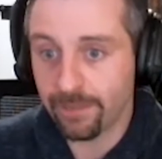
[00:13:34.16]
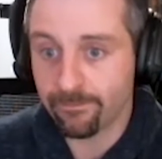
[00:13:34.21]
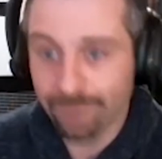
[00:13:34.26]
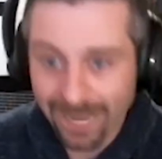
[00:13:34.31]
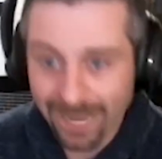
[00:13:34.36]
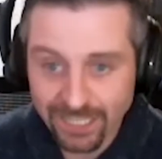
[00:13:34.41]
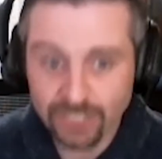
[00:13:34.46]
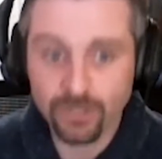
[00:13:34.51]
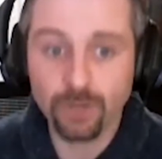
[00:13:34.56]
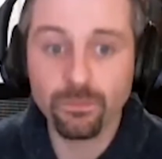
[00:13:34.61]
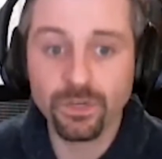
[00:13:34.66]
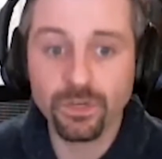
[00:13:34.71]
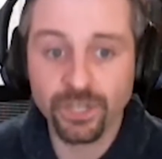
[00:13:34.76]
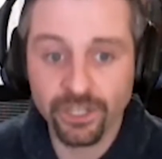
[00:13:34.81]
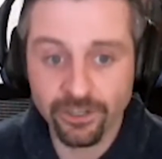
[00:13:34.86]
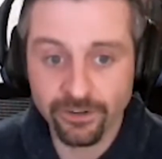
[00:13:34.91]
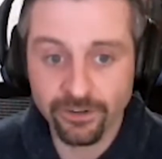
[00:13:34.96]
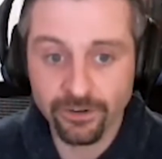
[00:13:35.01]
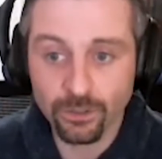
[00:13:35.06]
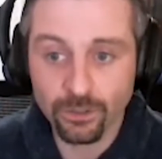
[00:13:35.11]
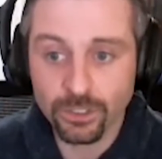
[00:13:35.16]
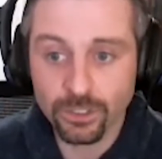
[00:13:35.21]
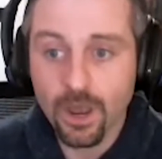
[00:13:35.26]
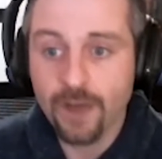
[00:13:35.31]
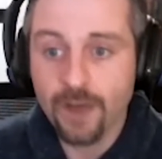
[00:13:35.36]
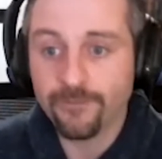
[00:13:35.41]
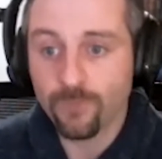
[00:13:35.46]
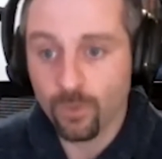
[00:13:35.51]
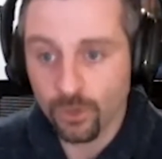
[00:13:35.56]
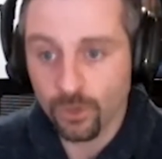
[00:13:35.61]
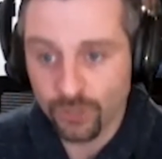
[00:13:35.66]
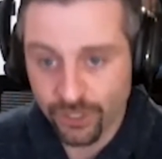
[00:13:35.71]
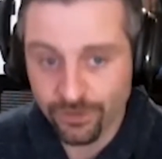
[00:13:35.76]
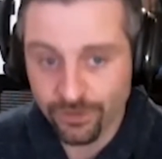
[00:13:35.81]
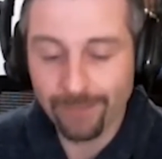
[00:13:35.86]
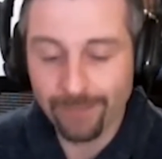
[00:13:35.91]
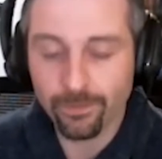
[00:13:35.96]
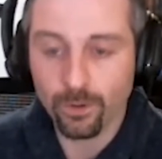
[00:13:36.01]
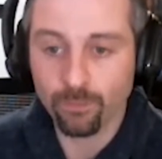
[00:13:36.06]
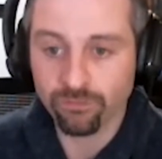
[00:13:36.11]
best known materials for
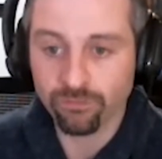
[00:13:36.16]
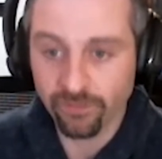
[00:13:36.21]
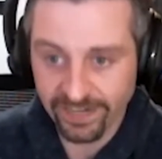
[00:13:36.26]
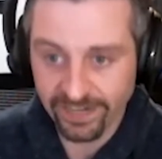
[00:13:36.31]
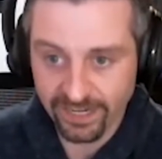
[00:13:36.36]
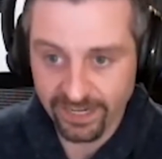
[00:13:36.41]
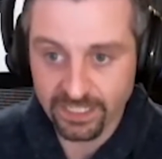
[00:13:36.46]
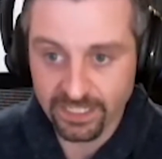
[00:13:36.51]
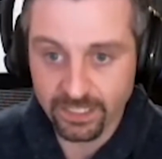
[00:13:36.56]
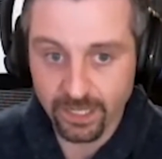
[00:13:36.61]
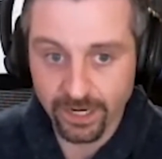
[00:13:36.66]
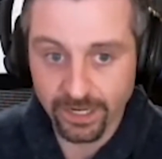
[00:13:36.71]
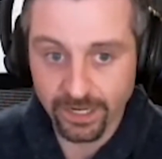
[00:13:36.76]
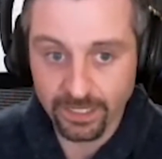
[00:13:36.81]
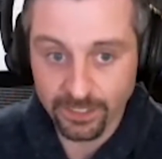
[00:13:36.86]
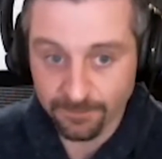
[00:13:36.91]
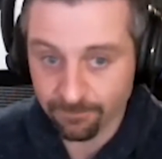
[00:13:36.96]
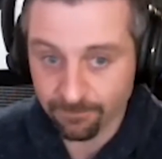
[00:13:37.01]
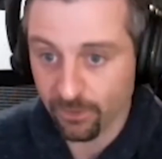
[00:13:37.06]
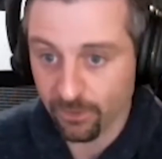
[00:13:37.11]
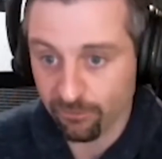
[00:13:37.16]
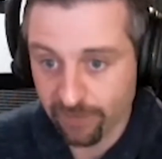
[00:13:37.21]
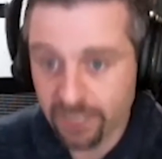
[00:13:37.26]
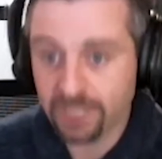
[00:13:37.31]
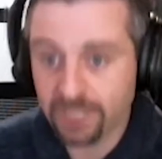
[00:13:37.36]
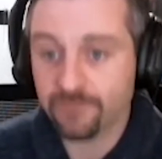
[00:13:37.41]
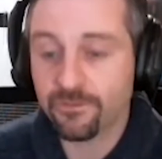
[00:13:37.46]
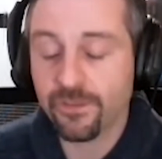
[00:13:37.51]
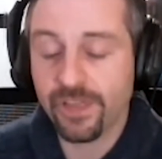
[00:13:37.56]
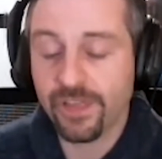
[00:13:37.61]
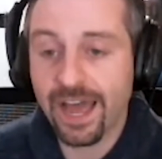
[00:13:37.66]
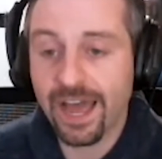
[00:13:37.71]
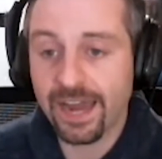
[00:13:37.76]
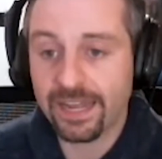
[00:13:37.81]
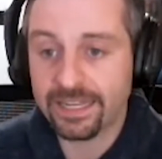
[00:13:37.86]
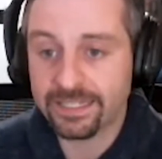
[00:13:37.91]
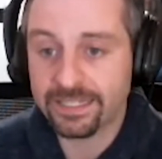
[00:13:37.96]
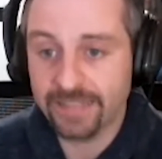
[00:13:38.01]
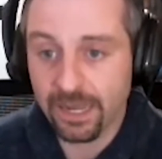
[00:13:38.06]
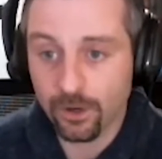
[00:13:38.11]
geochemical provenience studies. And the reason for
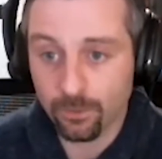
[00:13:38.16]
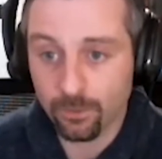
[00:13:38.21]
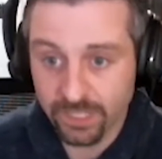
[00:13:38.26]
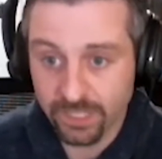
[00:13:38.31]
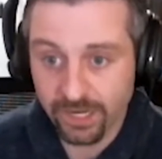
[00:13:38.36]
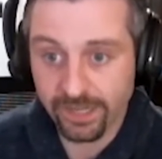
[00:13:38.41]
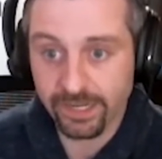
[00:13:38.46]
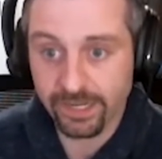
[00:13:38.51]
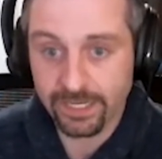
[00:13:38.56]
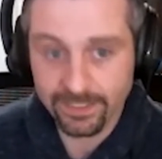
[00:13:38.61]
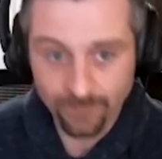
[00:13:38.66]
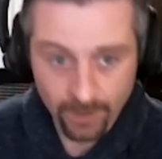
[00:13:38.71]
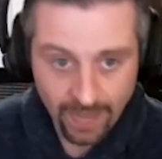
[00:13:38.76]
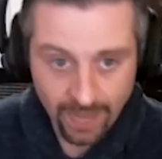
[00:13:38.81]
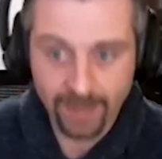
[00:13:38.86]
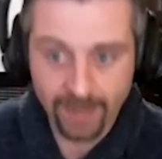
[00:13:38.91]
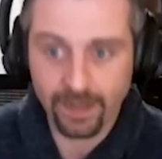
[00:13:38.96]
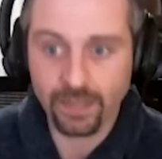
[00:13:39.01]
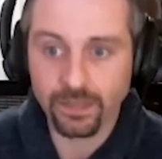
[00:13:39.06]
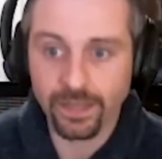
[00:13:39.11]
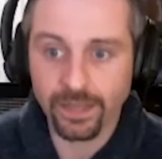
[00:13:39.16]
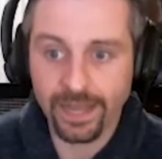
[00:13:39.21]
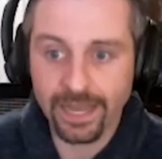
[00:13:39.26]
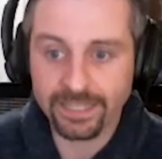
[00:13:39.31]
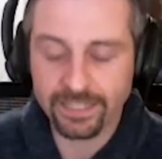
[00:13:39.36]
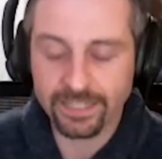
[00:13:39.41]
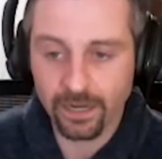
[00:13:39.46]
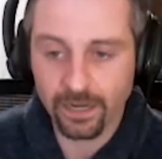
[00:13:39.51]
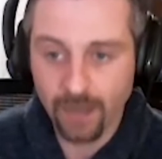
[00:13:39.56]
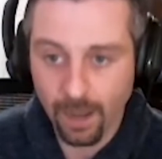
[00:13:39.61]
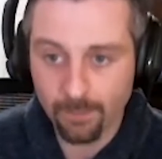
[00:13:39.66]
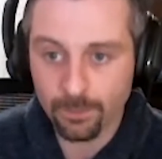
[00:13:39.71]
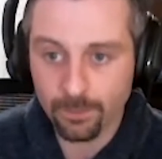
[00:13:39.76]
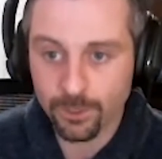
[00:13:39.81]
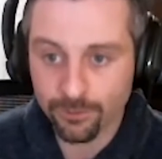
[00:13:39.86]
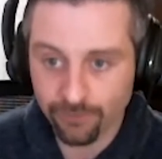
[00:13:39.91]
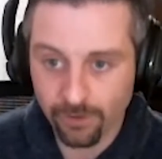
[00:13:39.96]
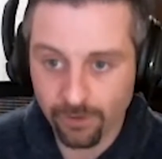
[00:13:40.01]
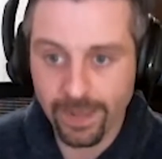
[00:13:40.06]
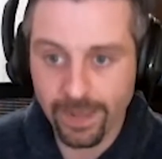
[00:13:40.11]
that is that obsidian is volcanic glass. It comes
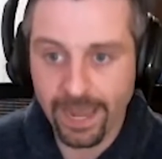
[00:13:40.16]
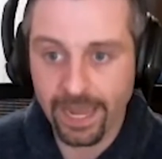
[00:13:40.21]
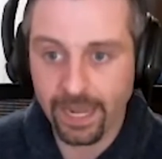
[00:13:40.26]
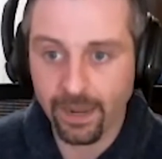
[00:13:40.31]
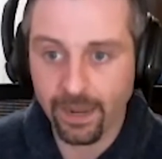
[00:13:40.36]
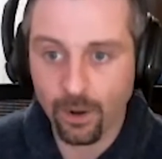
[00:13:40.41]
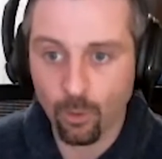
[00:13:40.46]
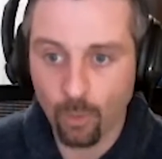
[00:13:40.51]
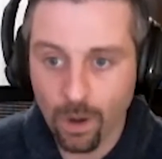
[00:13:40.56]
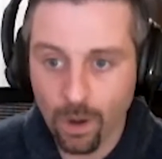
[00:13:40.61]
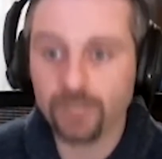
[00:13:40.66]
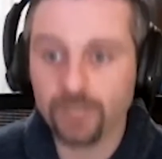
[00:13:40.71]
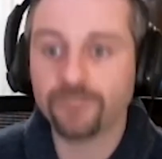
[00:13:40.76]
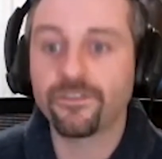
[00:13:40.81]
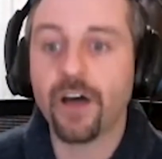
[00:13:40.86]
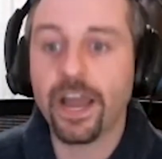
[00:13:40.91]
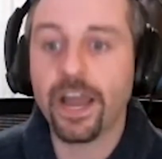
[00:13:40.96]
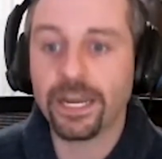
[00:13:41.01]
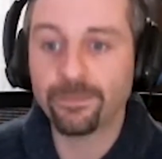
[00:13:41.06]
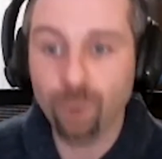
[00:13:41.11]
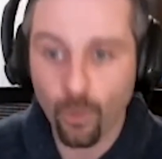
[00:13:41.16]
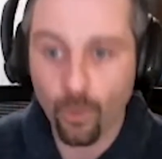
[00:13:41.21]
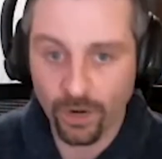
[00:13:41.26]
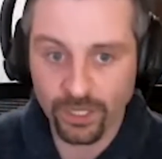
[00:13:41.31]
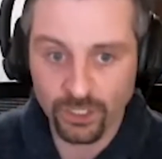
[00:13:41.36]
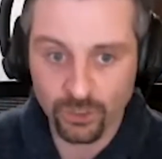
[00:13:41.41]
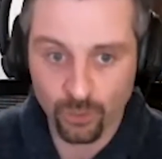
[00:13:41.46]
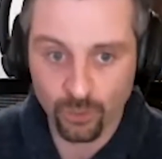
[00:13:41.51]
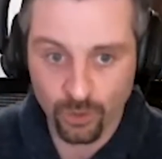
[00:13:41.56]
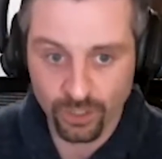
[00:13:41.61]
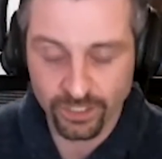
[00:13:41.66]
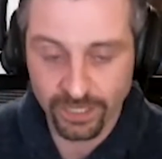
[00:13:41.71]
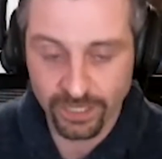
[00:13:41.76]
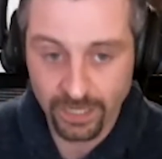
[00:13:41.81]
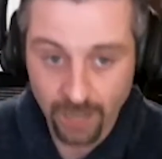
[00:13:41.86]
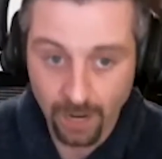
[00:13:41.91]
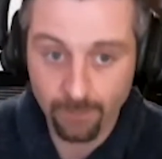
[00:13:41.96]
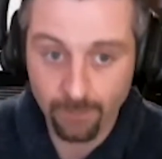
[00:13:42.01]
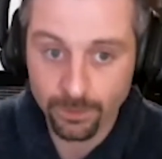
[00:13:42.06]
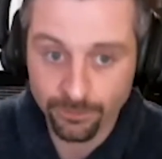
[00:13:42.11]
from a well-defined point source. It
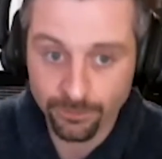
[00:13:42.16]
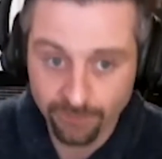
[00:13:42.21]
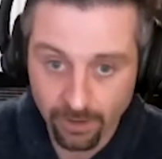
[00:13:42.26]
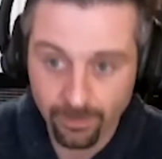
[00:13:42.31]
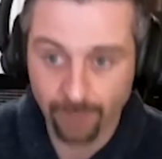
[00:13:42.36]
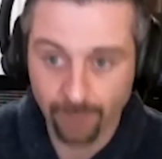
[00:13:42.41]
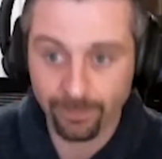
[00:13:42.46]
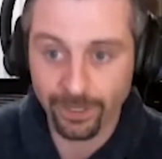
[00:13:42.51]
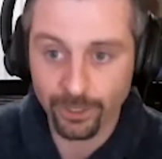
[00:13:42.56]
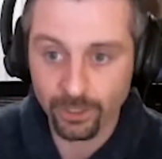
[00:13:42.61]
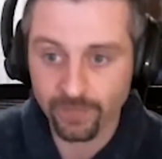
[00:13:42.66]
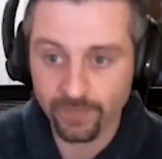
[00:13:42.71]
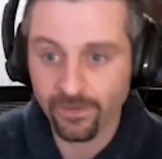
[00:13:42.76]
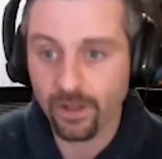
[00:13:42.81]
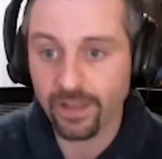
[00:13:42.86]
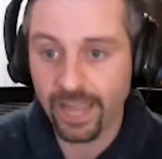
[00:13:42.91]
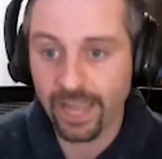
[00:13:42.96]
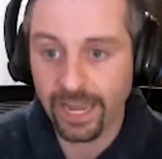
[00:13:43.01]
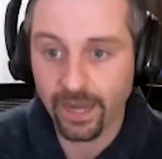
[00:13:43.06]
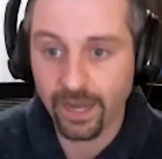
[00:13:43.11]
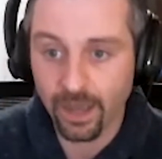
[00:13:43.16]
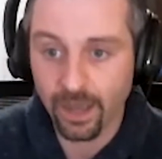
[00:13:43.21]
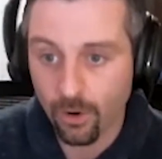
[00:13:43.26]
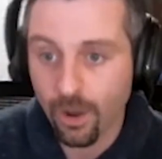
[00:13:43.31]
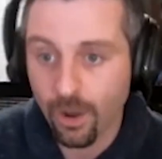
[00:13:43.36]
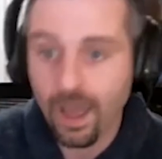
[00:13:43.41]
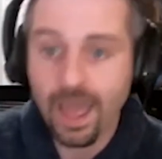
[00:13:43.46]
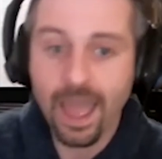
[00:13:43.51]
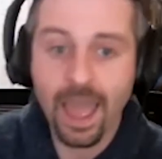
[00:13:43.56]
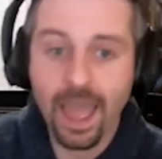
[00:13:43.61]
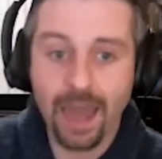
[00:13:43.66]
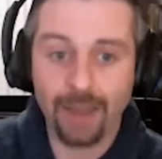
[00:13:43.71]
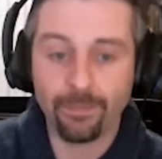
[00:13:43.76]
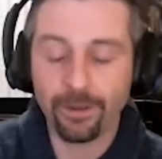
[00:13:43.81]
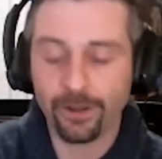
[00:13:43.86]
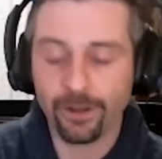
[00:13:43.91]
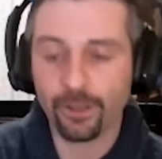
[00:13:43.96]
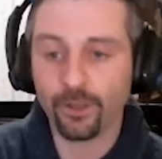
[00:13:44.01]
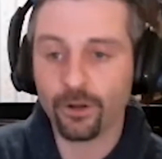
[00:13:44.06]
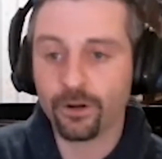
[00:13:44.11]
comes from a particular volcano and a
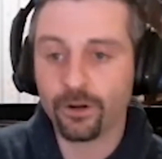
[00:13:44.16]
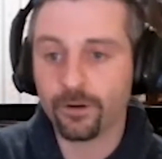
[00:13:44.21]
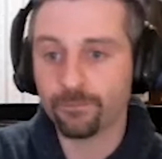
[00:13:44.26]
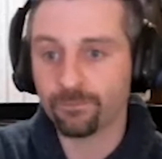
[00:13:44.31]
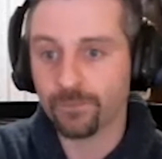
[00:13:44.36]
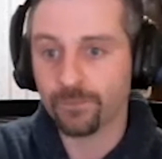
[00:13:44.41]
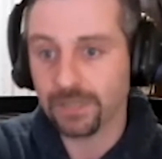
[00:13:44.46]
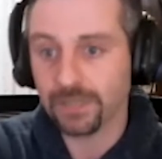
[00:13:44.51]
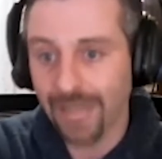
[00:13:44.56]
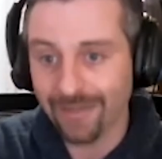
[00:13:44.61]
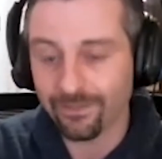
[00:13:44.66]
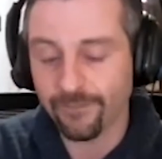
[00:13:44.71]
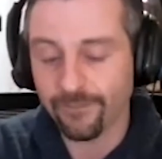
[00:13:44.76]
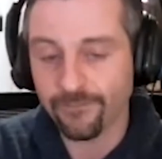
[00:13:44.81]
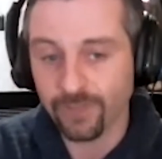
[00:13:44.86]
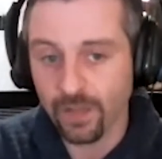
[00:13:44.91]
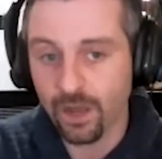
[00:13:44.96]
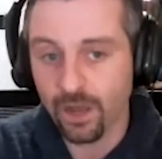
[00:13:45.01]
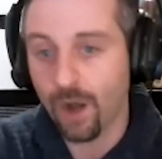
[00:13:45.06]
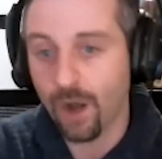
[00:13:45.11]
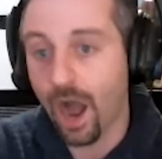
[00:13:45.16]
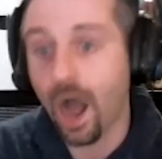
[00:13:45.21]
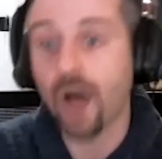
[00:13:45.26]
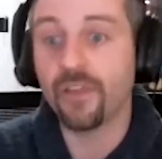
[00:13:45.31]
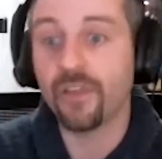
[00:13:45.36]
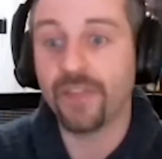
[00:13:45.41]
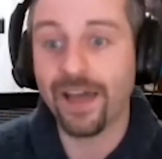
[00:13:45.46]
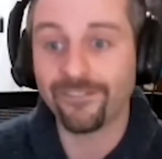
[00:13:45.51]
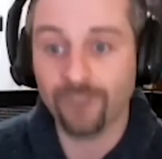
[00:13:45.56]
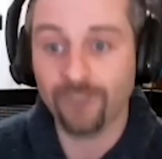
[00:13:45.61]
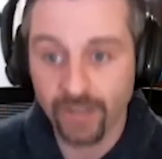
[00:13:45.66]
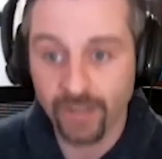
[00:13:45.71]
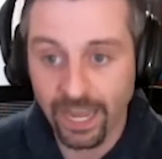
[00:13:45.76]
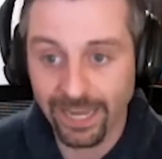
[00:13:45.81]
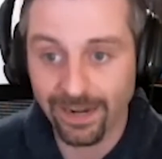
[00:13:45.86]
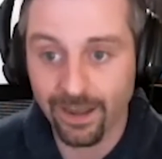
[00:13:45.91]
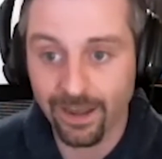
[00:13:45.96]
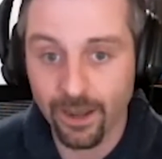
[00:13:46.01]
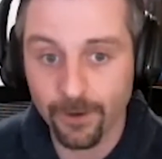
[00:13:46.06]
particular lava flow on that volcano.